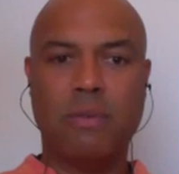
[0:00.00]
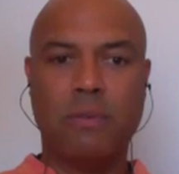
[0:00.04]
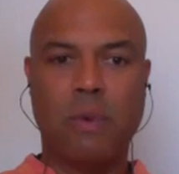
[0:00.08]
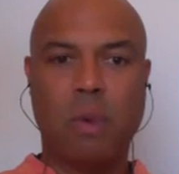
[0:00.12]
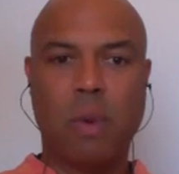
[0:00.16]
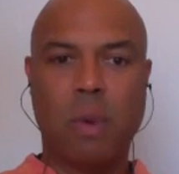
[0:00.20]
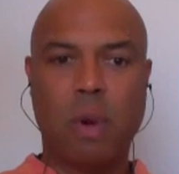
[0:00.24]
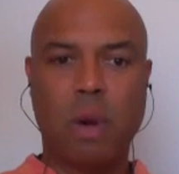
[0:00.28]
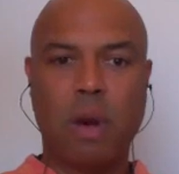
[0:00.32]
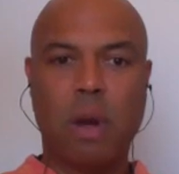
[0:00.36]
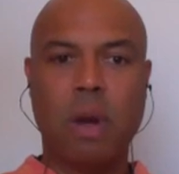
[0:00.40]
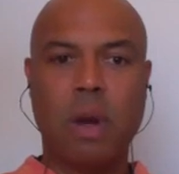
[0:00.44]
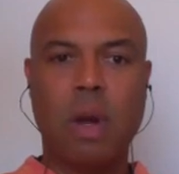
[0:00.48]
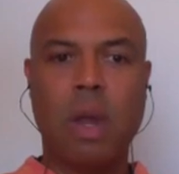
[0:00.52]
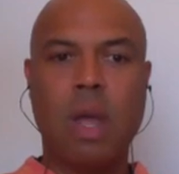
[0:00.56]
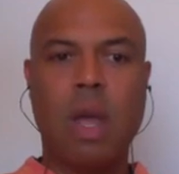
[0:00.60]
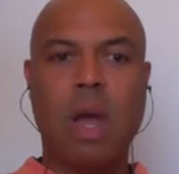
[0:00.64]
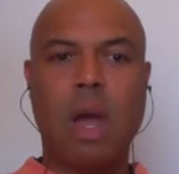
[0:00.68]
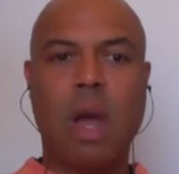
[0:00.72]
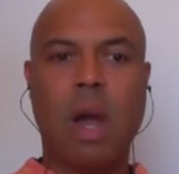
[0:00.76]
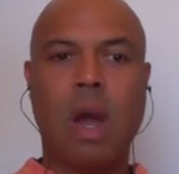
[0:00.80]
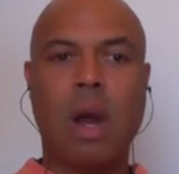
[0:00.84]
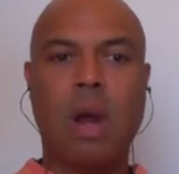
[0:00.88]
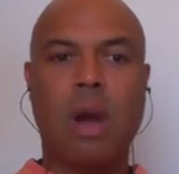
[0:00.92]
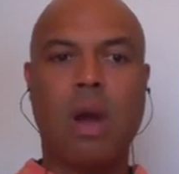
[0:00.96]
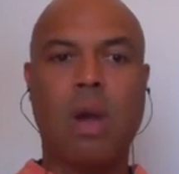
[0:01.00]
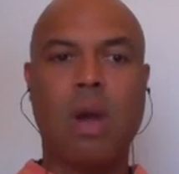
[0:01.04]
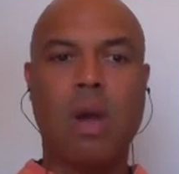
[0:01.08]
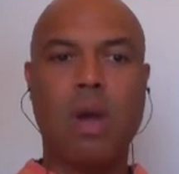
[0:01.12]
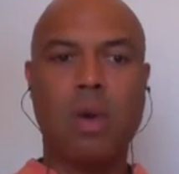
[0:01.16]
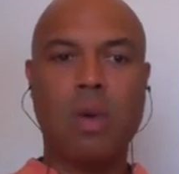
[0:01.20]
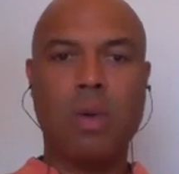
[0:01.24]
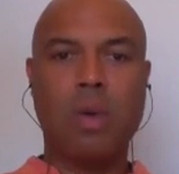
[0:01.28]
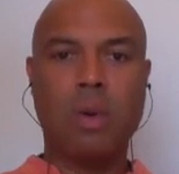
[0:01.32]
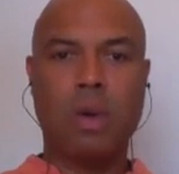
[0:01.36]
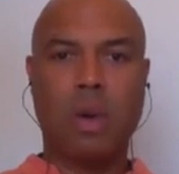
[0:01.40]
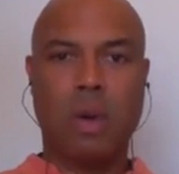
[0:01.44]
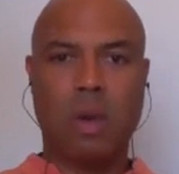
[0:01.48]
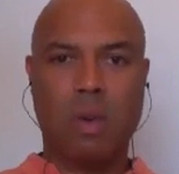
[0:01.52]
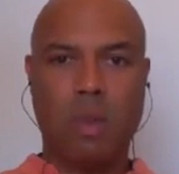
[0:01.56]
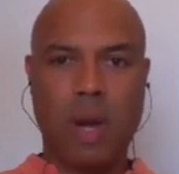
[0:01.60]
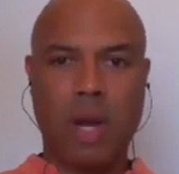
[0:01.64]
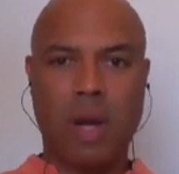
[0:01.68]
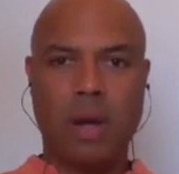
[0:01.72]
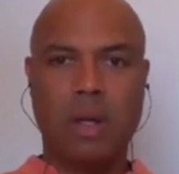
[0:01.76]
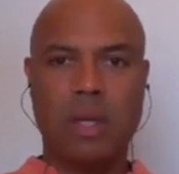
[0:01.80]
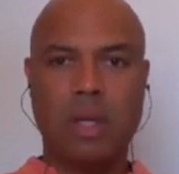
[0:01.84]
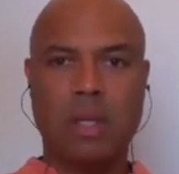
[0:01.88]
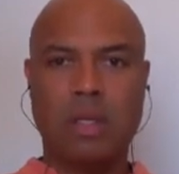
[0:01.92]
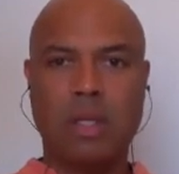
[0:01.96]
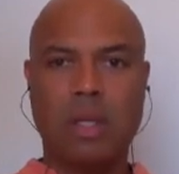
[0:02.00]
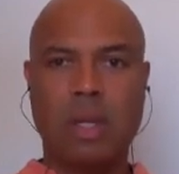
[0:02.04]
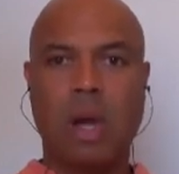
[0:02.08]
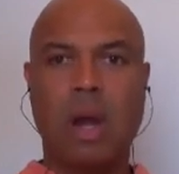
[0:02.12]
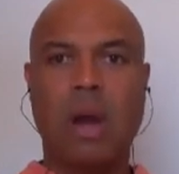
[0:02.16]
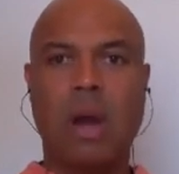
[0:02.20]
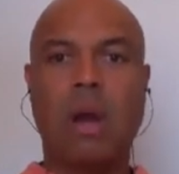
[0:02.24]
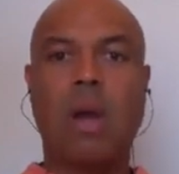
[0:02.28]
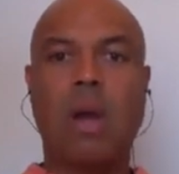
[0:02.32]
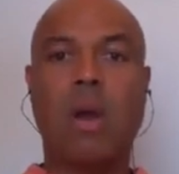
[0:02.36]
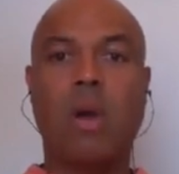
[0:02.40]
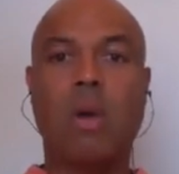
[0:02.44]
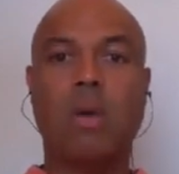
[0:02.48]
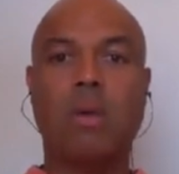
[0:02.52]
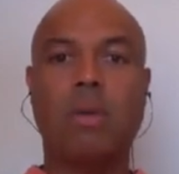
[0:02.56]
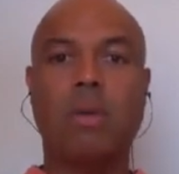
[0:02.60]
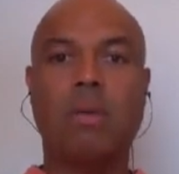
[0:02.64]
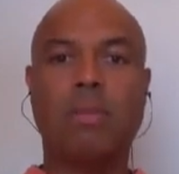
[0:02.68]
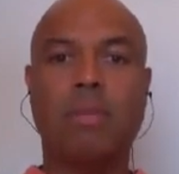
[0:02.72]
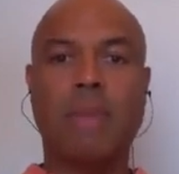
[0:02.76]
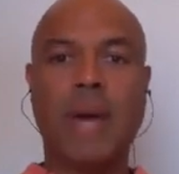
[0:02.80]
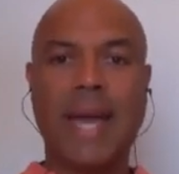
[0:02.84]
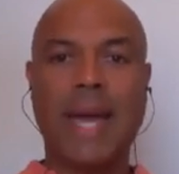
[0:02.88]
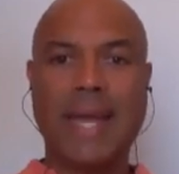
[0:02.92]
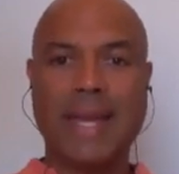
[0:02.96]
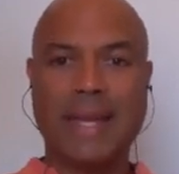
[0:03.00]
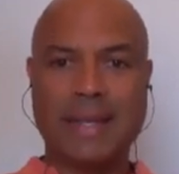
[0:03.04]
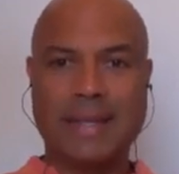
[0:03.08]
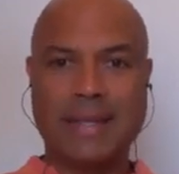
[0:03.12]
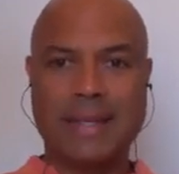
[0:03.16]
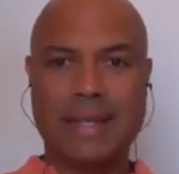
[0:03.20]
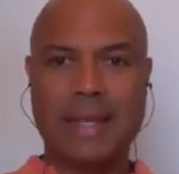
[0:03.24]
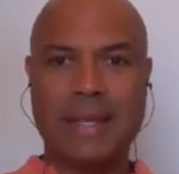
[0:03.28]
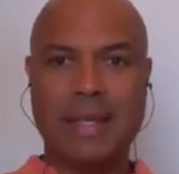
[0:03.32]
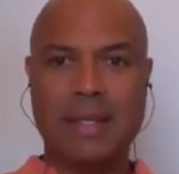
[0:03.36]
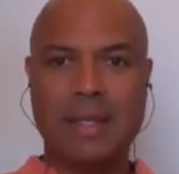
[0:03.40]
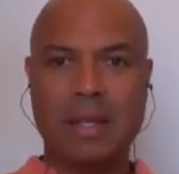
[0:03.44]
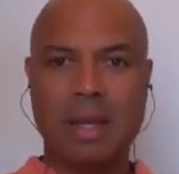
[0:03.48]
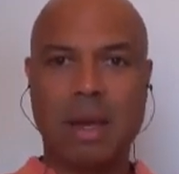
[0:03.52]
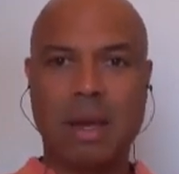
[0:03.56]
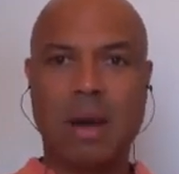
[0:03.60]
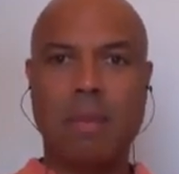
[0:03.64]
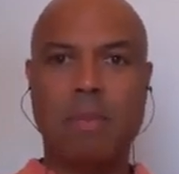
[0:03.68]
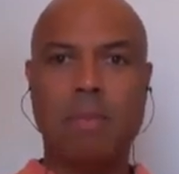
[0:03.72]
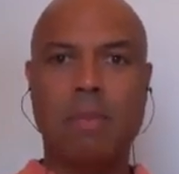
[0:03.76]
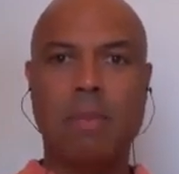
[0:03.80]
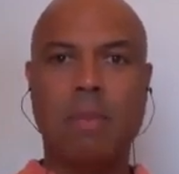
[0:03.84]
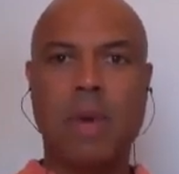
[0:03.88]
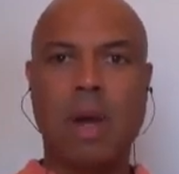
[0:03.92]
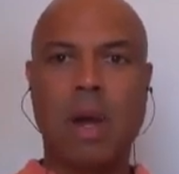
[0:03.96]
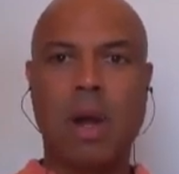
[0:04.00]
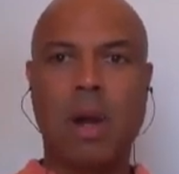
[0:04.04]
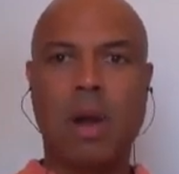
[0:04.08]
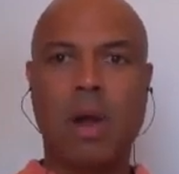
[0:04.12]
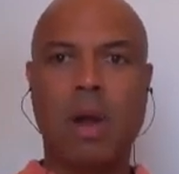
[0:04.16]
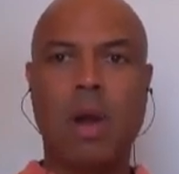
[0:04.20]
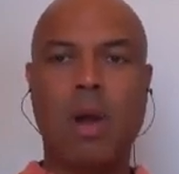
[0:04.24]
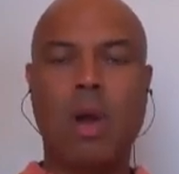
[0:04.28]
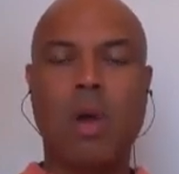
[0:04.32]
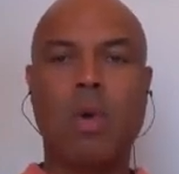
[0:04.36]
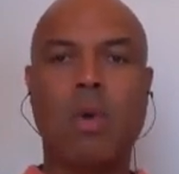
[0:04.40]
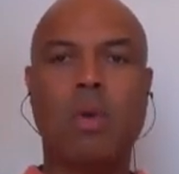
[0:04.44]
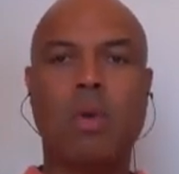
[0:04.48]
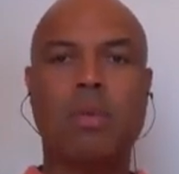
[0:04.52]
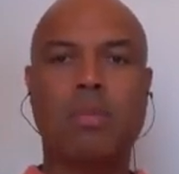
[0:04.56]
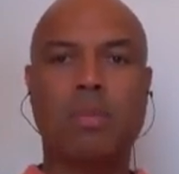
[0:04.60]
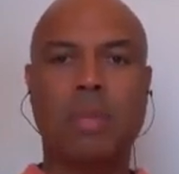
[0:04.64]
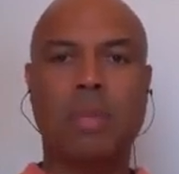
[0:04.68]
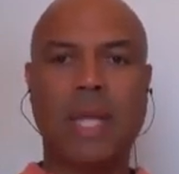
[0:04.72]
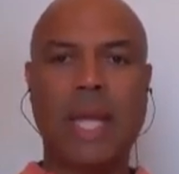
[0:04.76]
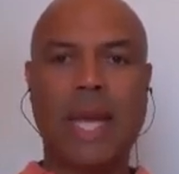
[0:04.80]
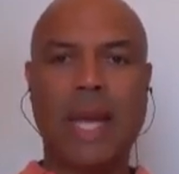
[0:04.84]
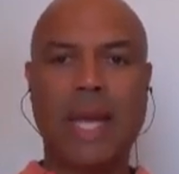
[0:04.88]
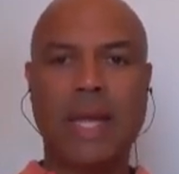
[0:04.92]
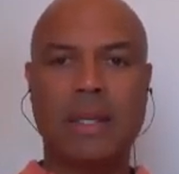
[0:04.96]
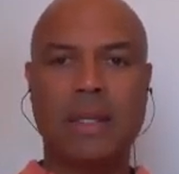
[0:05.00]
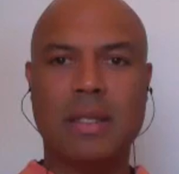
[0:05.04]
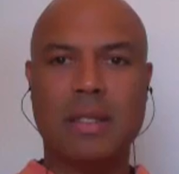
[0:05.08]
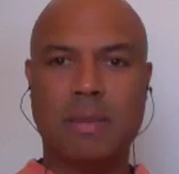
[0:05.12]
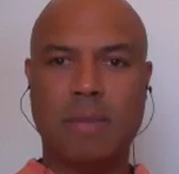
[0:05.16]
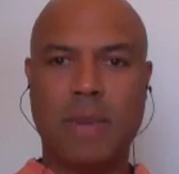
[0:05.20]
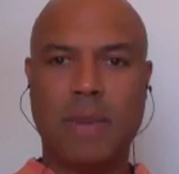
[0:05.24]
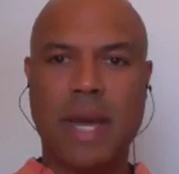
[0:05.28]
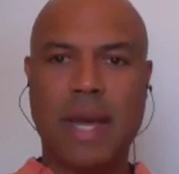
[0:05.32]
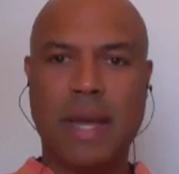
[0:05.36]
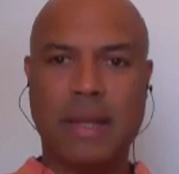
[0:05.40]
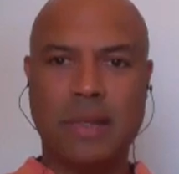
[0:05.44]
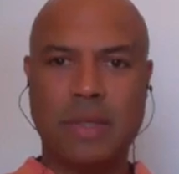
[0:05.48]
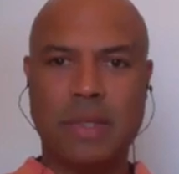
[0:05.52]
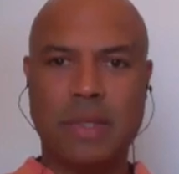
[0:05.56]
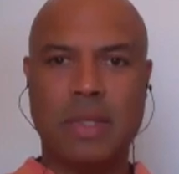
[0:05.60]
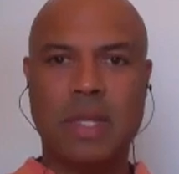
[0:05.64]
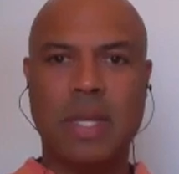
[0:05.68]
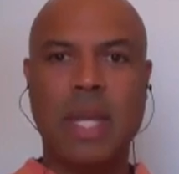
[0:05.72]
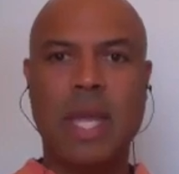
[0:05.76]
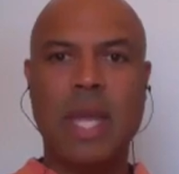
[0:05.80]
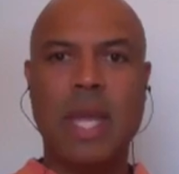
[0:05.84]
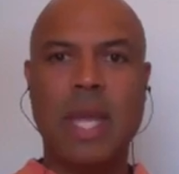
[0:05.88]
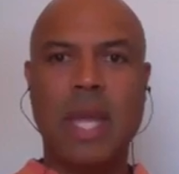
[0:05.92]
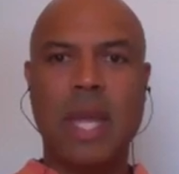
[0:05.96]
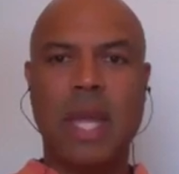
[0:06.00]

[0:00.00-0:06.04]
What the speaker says: for our own awareness, our own biases, our own blind spots.